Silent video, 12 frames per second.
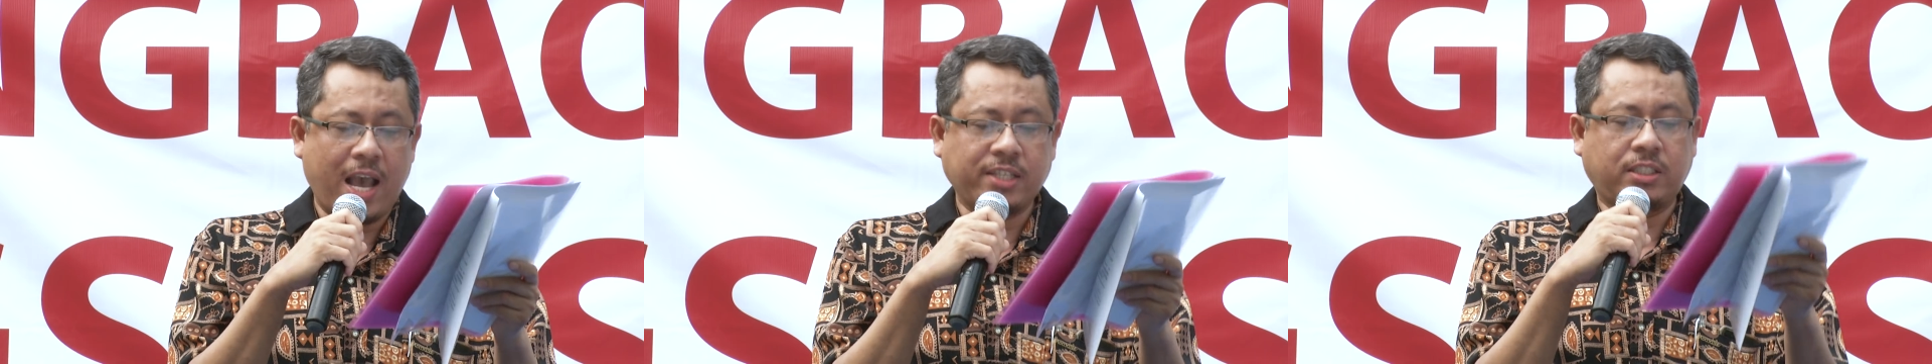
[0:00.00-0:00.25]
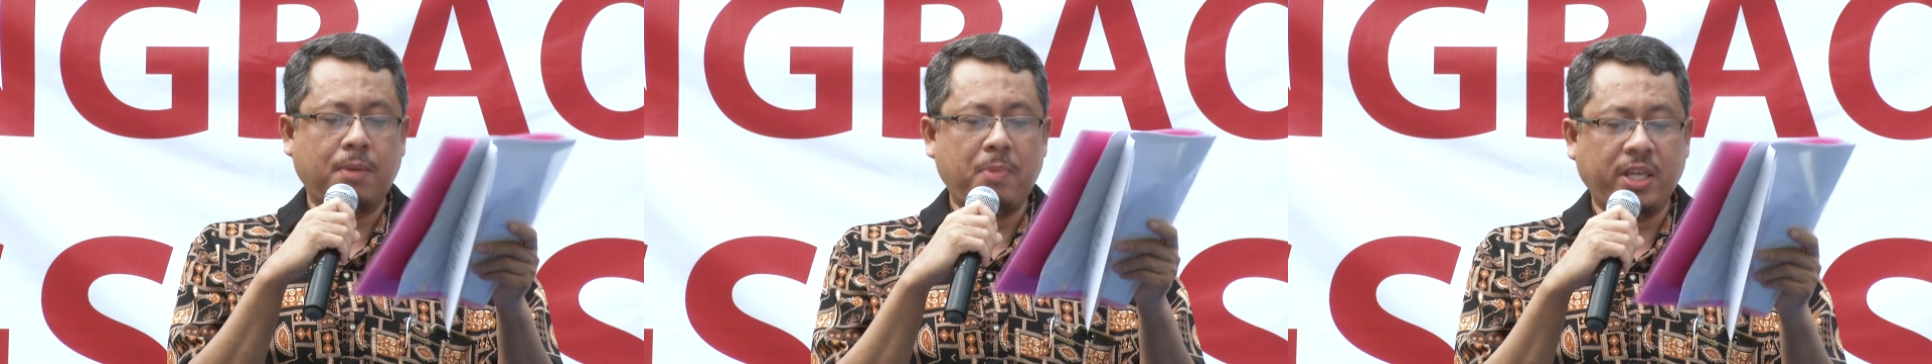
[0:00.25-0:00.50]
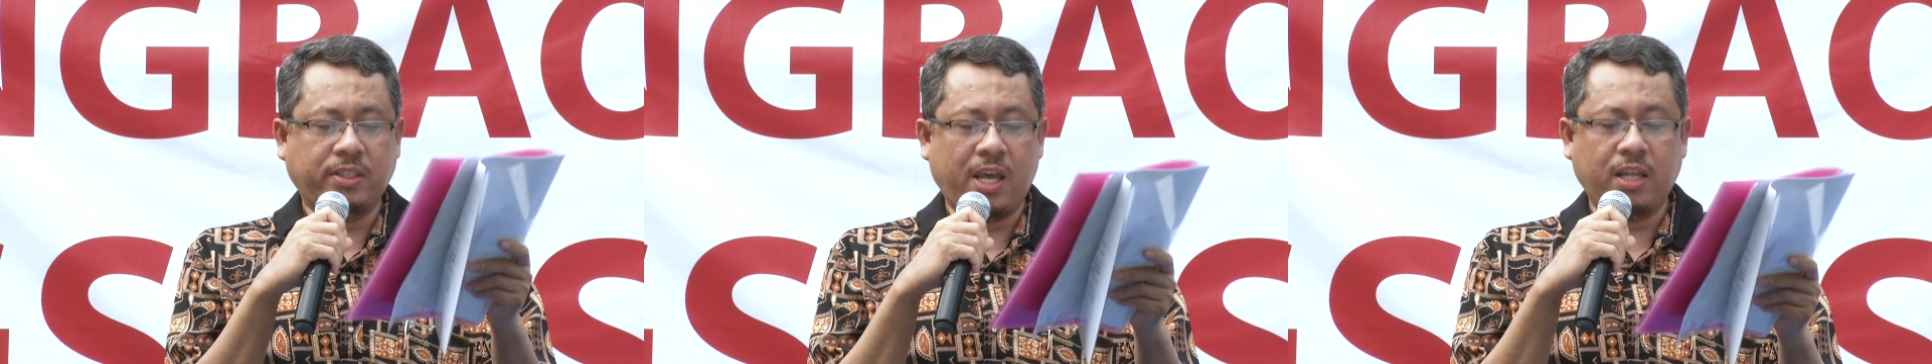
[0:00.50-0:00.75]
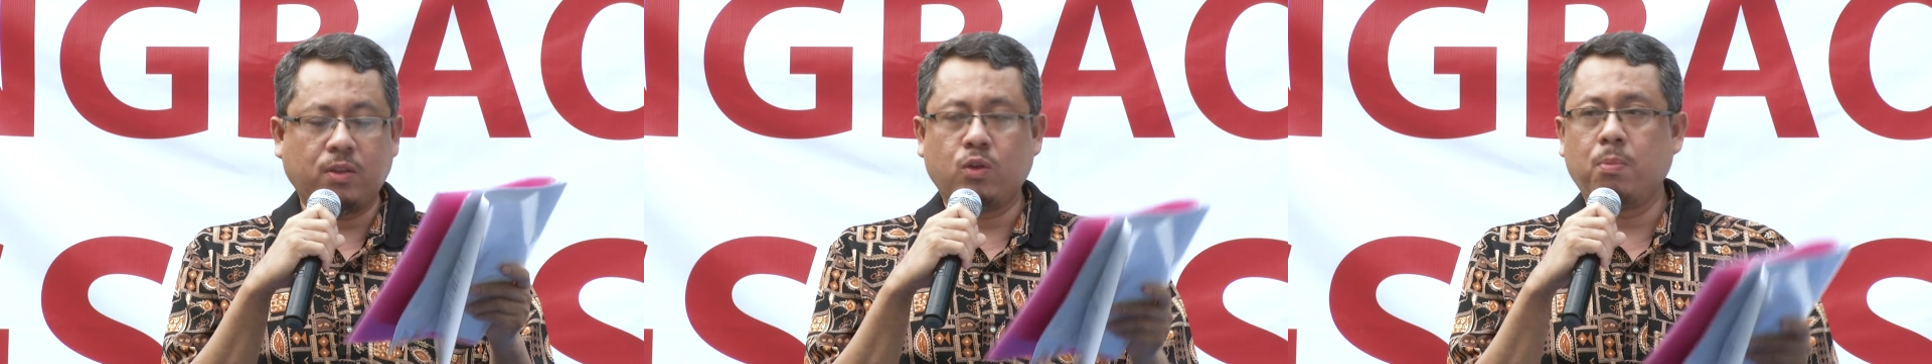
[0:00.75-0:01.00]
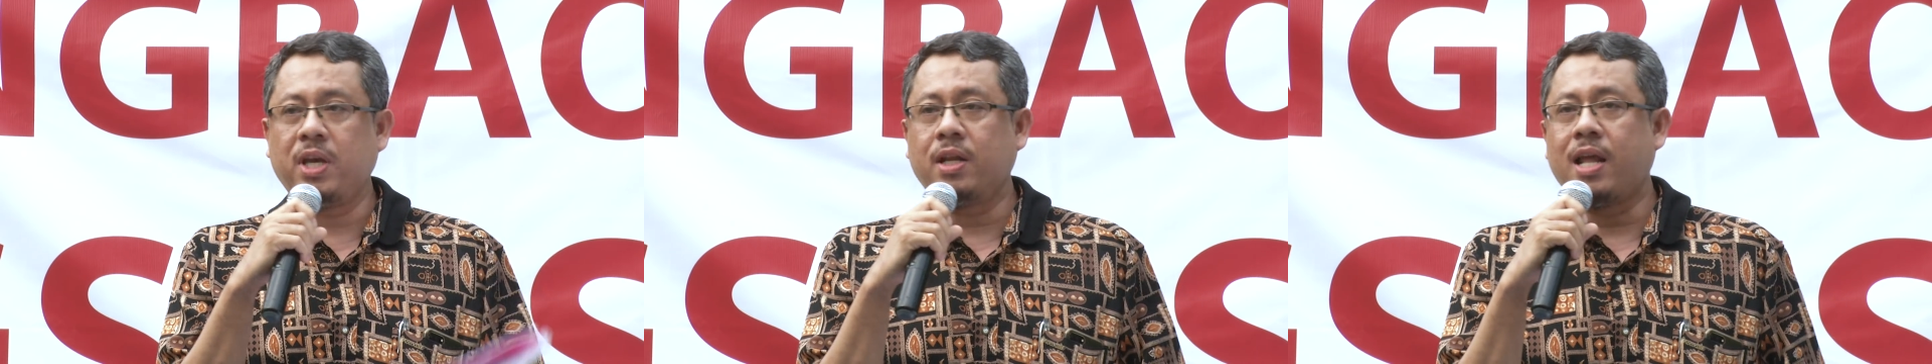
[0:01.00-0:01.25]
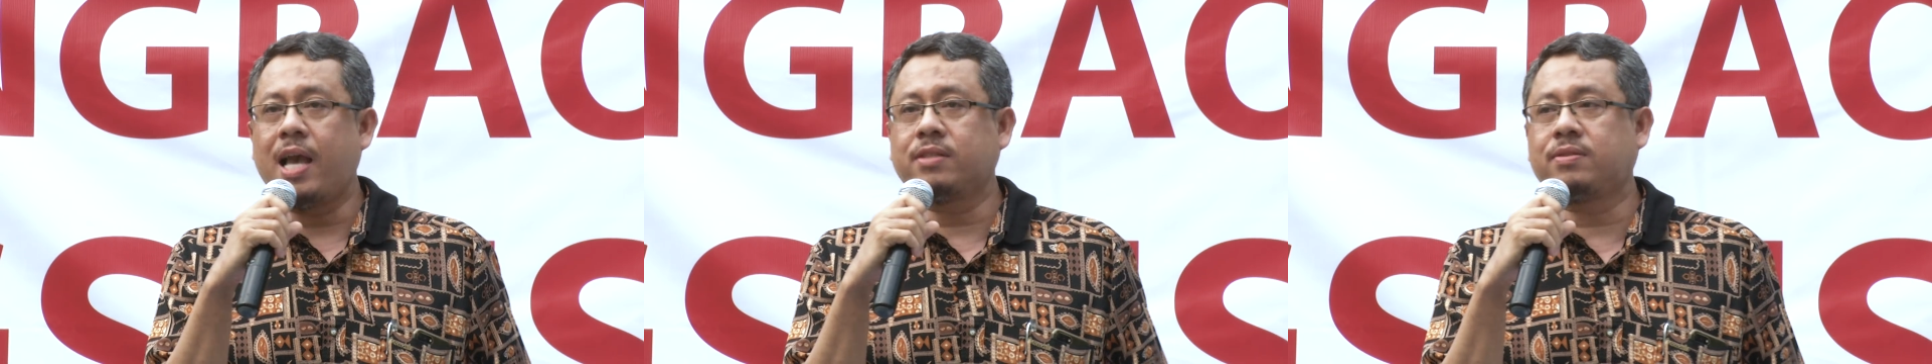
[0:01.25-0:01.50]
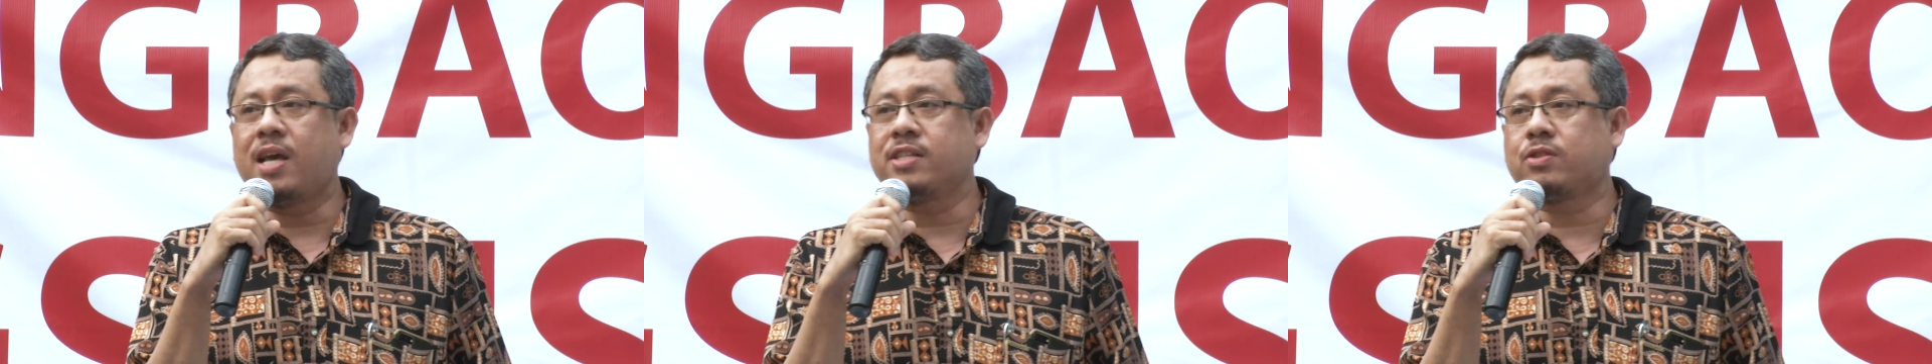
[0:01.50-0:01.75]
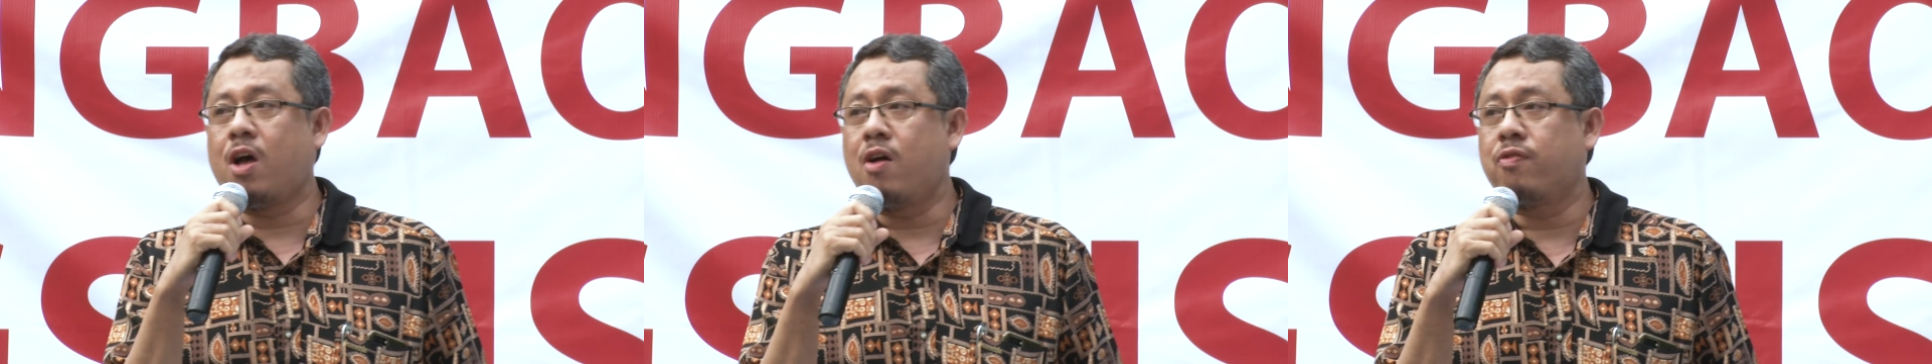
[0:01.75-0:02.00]
estimated to be in the
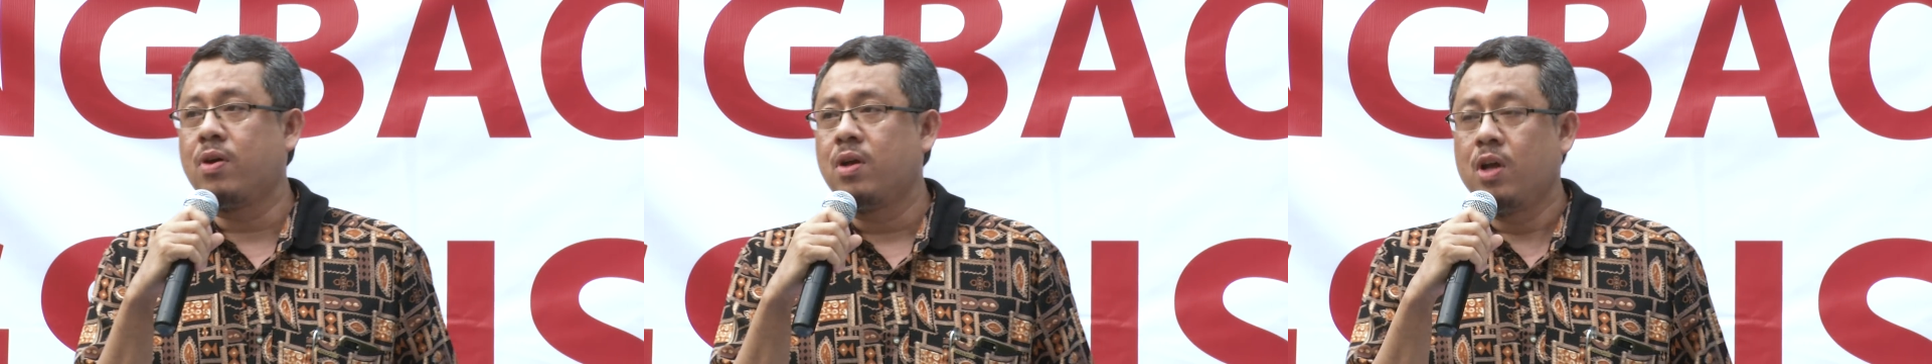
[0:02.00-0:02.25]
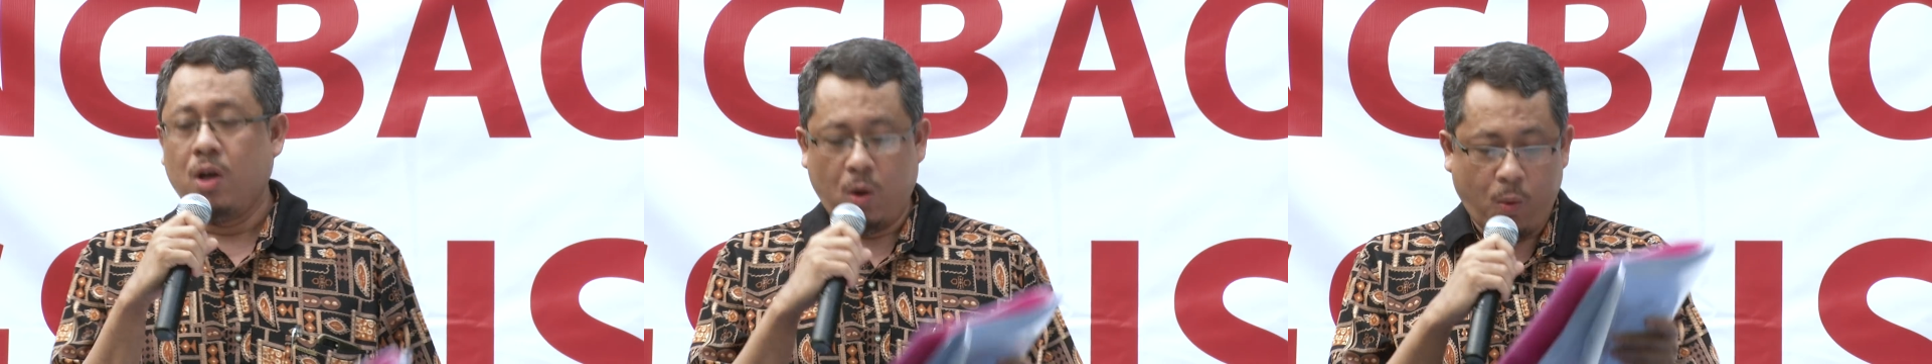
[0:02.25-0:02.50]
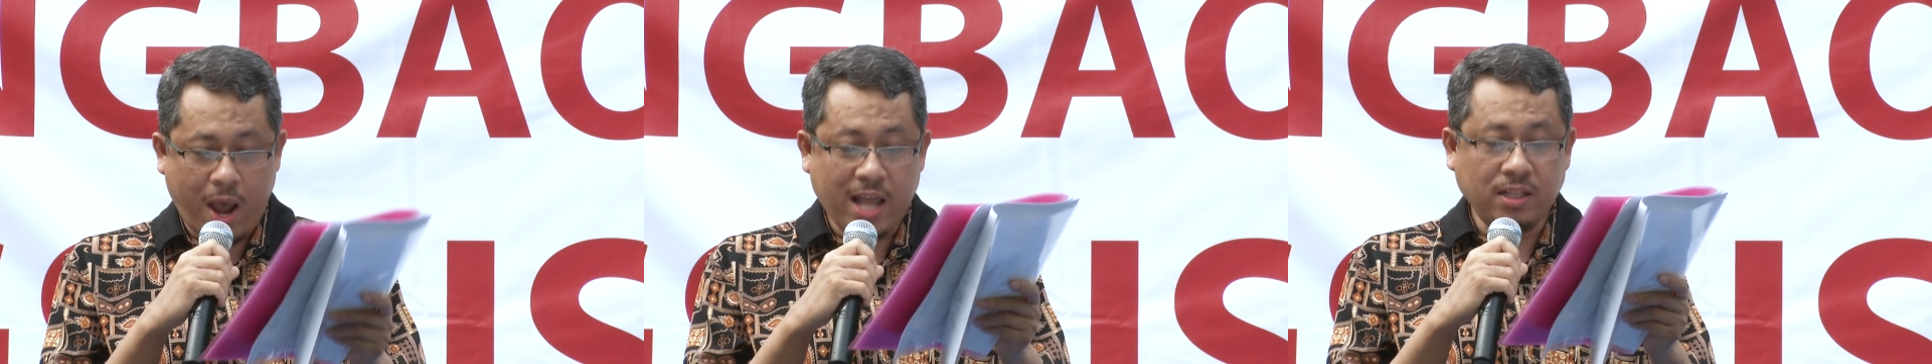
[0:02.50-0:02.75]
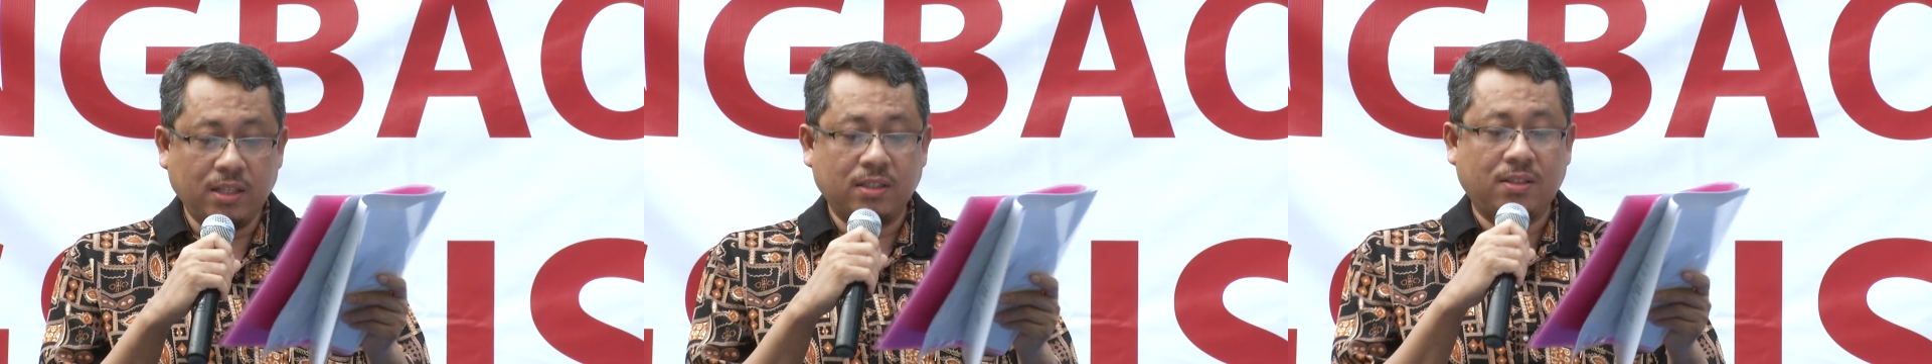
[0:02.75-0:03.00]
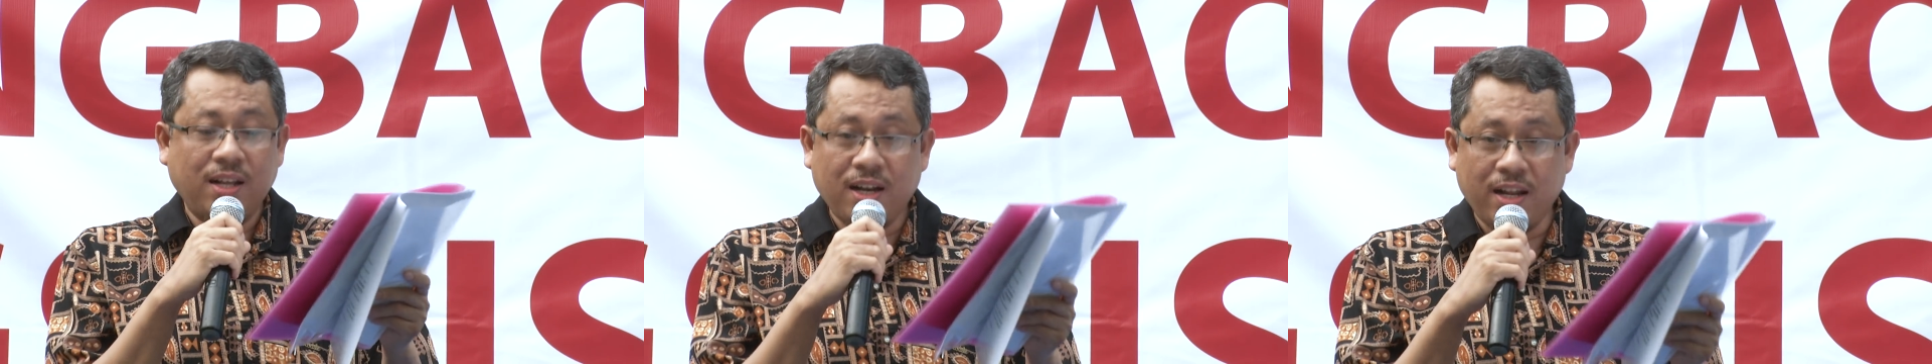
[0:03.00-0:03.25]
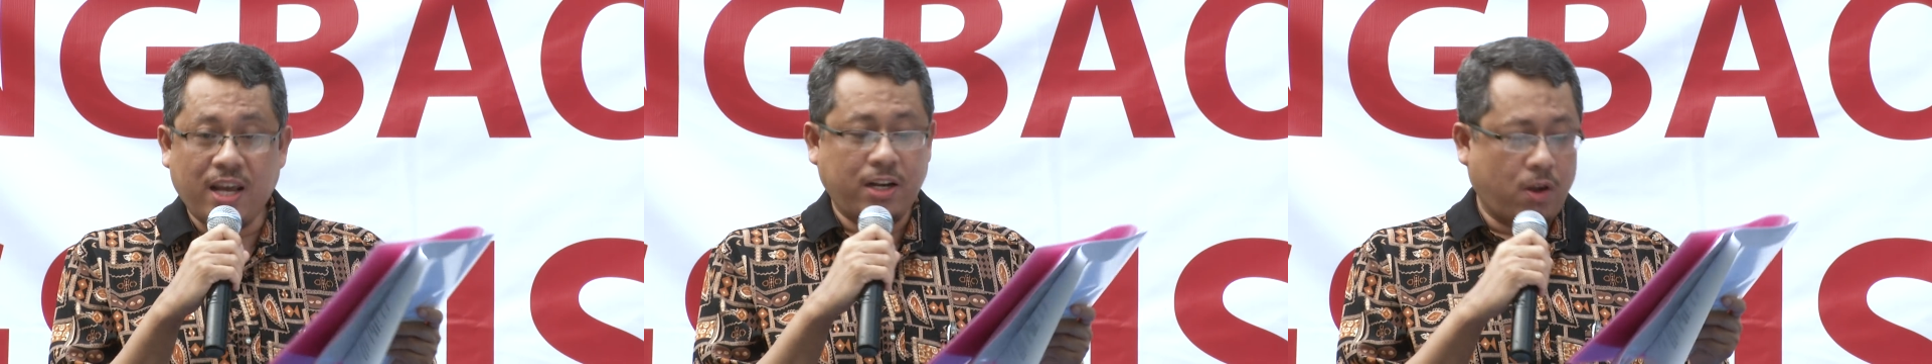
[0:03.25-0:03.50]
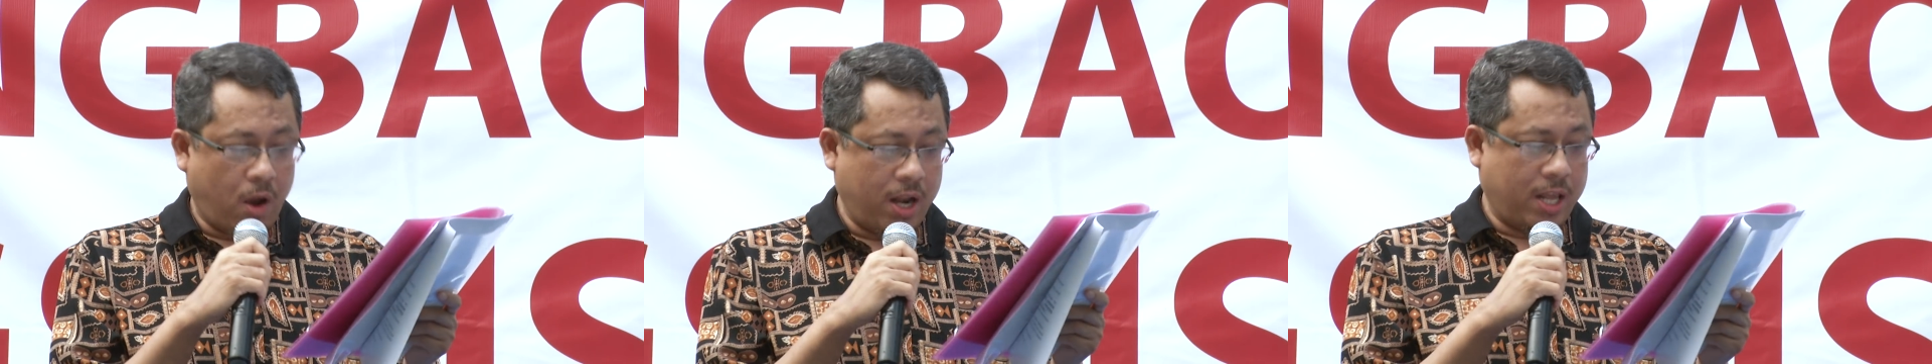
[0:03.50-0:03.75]
excess of $1 trillion.